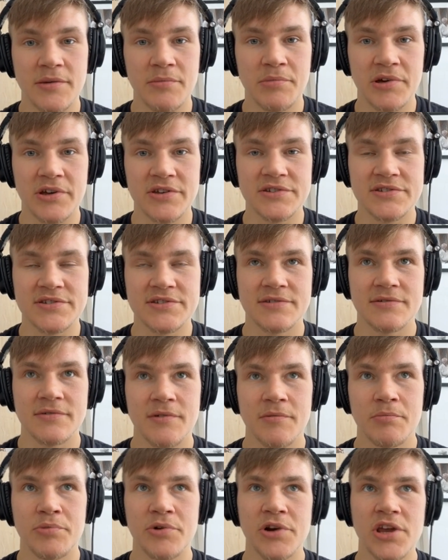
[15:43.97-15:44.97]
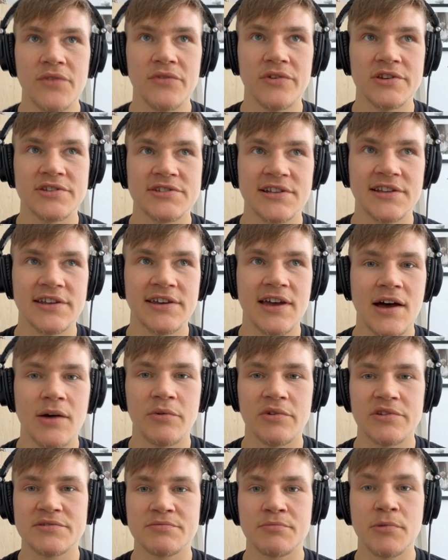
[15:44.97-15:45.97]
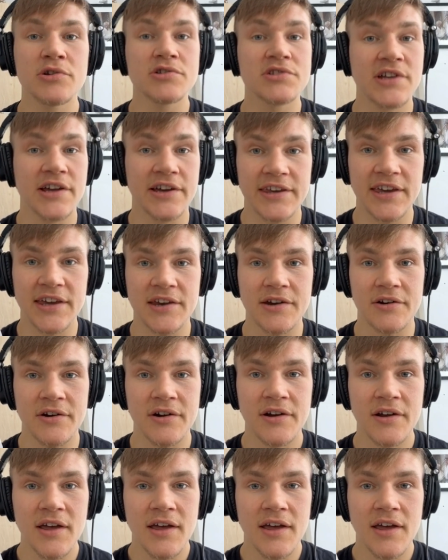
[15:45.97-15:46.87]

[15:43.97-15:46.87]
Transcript: because previously I was mostly a kicker.